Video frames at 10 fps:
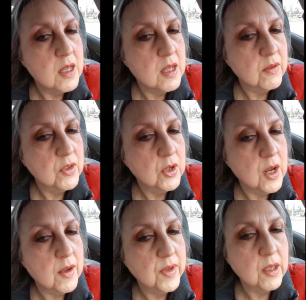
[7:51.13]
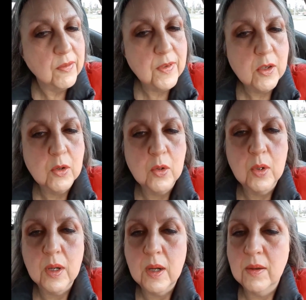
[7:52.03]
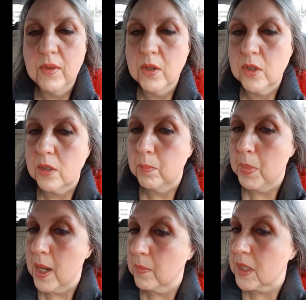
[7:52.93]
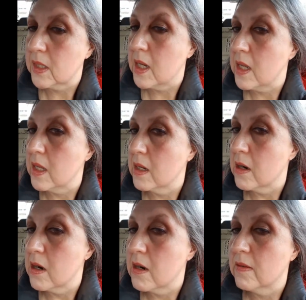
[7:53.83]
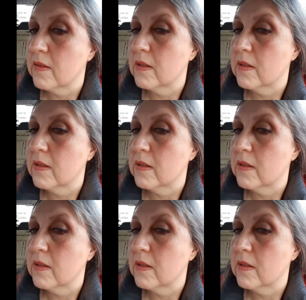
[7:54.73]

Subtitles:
after having a few of those bumps taken off.